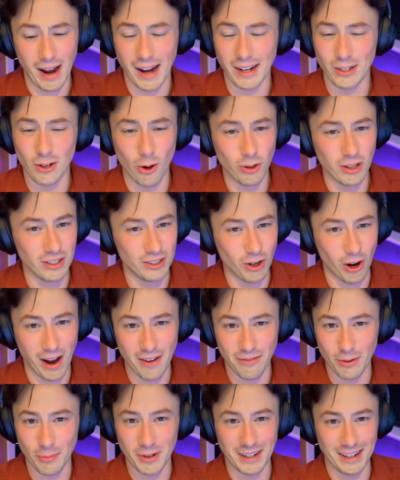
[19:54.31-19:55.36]
I know that not
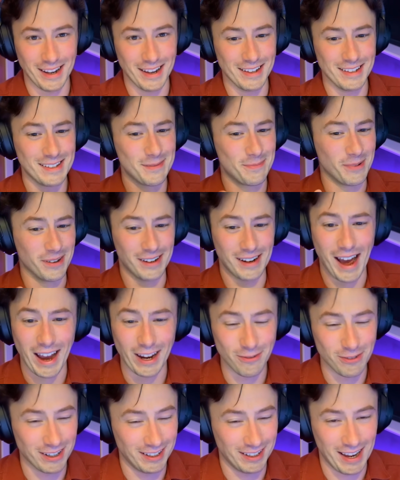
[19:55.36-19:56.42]
everybody is, but I
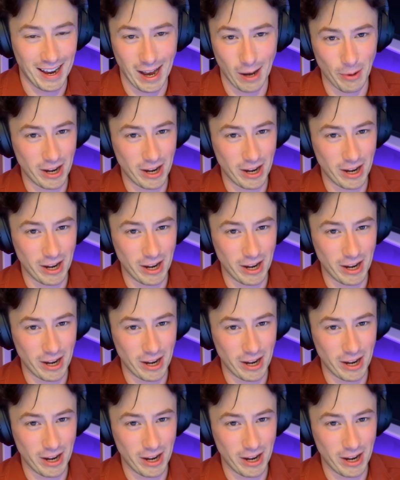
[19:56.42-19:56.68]
really am.